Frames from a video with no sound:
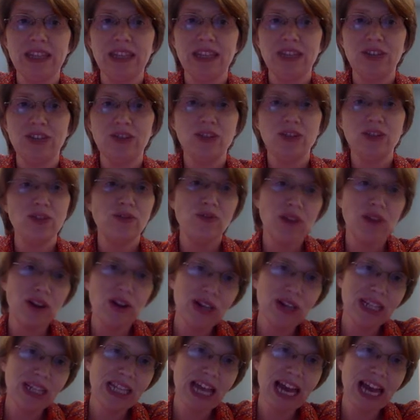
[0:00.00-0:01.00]
So the
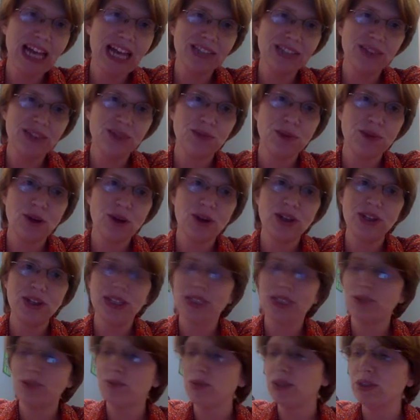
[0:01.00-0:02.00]
very last part of
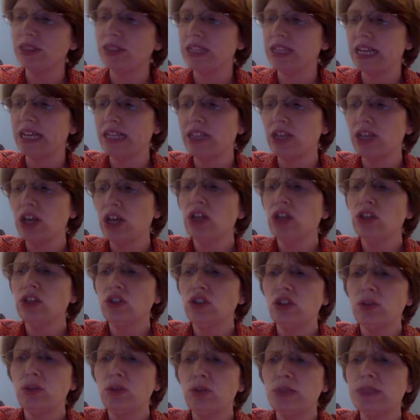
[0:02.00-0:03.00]
this book says,
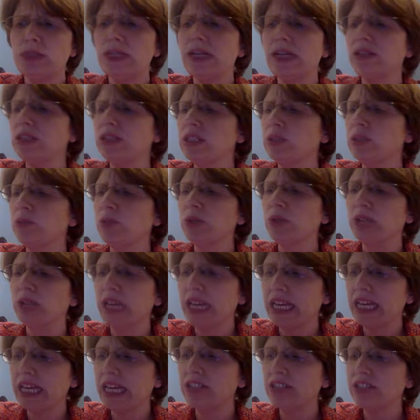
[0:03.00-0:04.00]
So put down this book
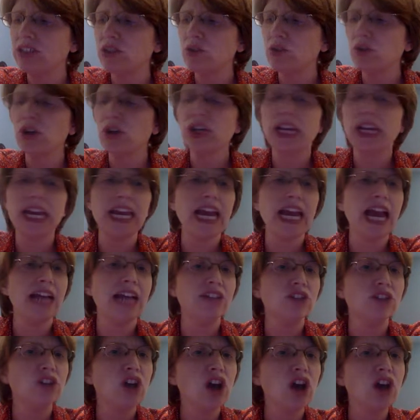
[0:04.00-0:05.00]
and get to work. He
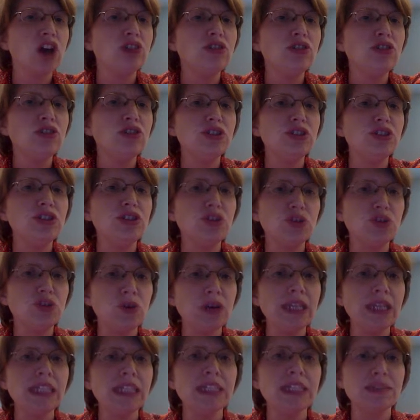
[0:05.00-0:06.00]
has called you to
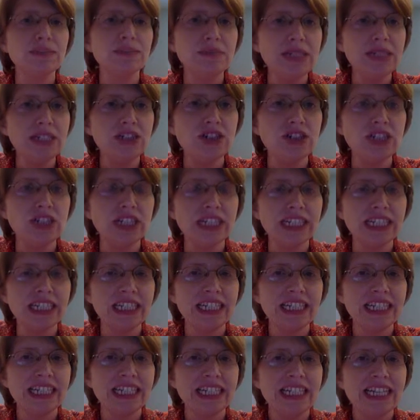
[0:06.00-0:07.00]
join this mission.
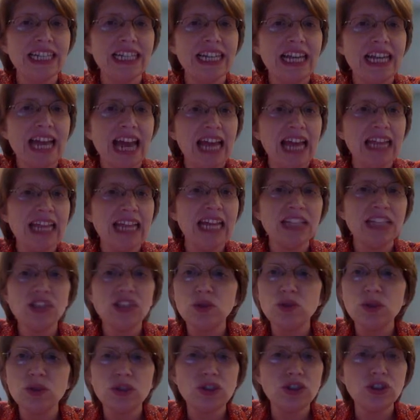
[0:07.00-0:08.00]
And that's
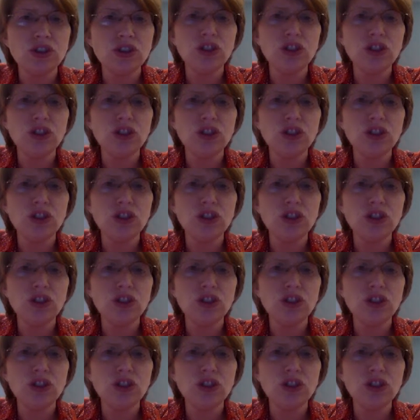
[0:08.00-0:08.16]
yours too.